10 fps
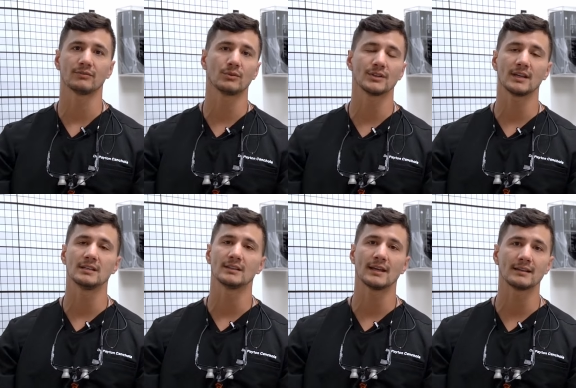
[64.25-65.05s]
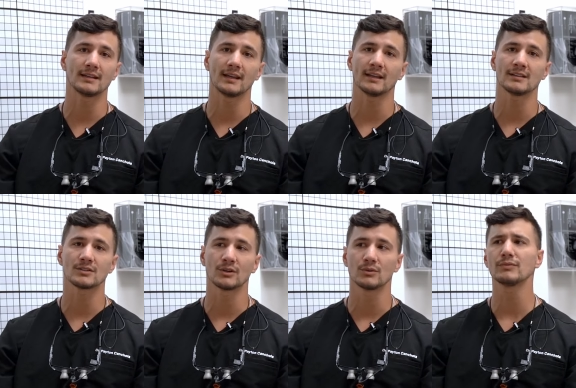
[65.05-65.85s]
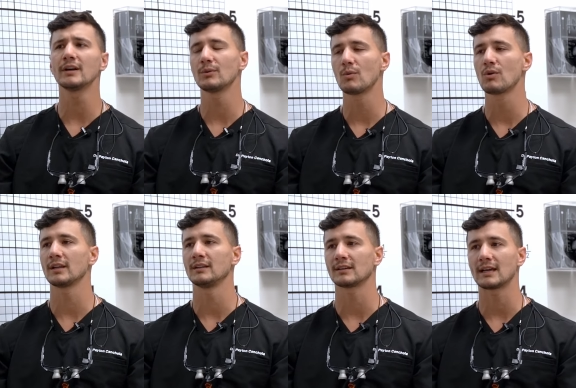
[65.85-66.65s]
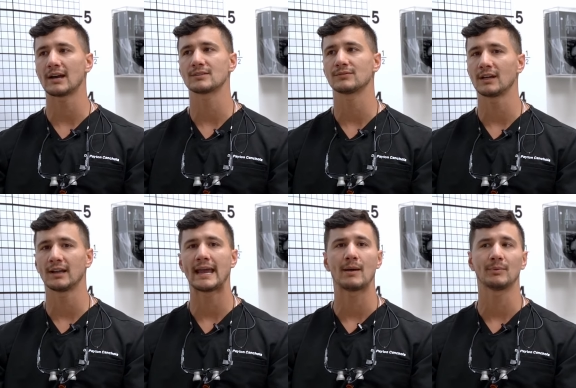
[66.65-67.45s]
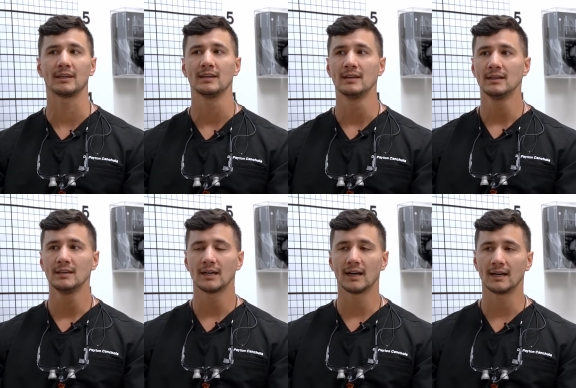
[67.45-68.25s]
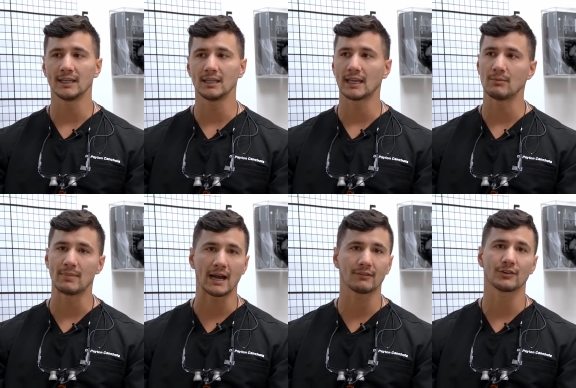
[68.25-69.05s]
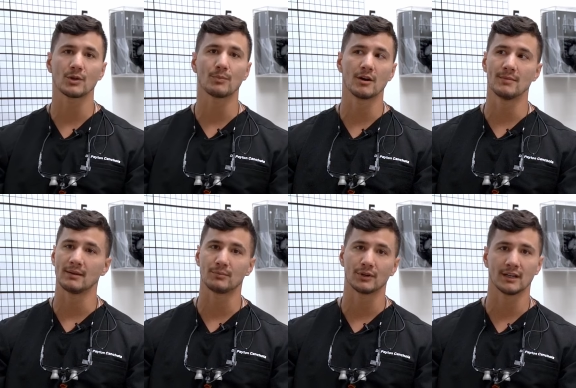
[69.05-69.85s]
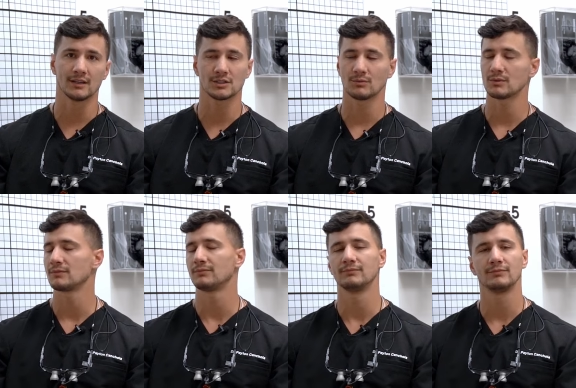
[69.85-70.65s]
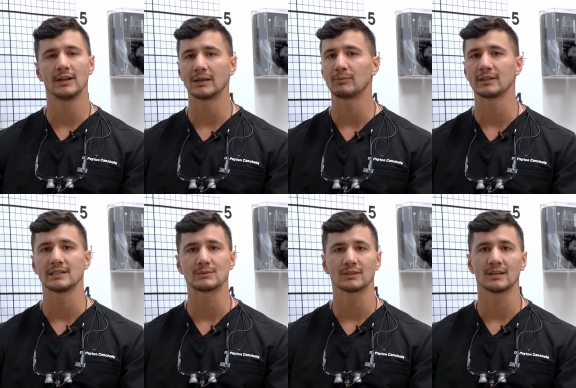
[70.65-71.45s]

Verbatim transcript: of what they did that day. So it was very rewarding. The guy was very happy. Uh, he came back for the permanent bridge and was very pleased with